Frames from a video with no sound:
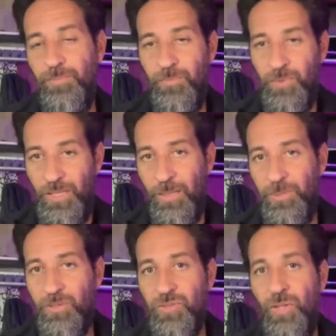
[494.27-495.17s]

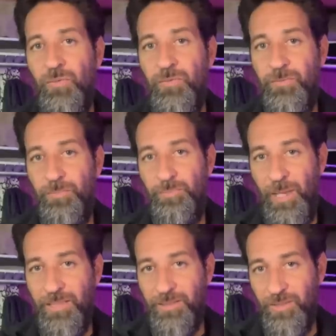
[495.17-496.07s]
camping stove
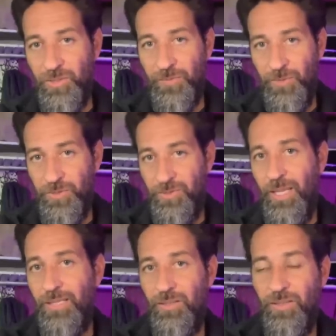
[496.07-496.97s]
bases for
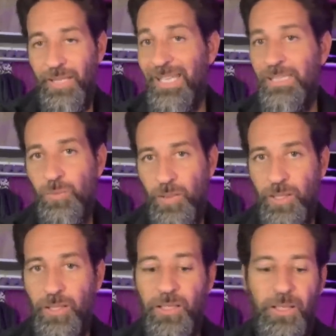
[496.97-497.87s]
sale
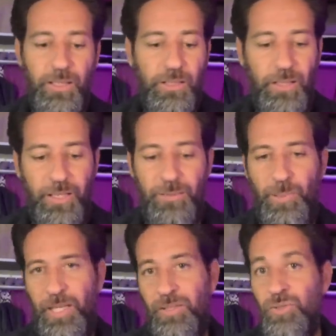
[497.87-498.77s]
anywhere. I could
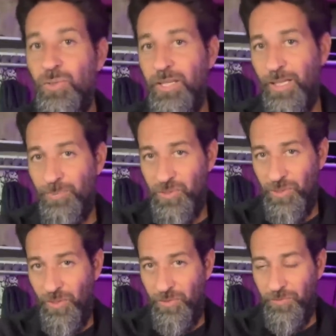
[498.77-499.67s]
buy a new camp
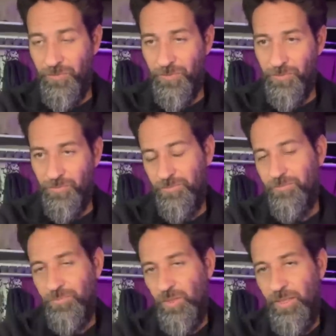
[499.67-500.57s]
stove
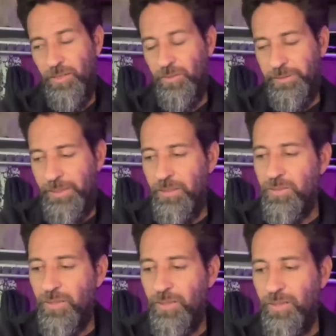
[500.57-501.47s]
that I don't
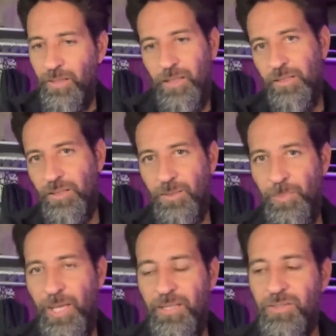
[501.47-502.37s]
need and get the
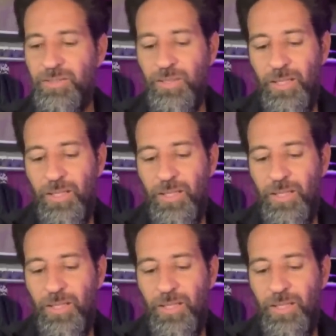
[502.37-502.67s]
base,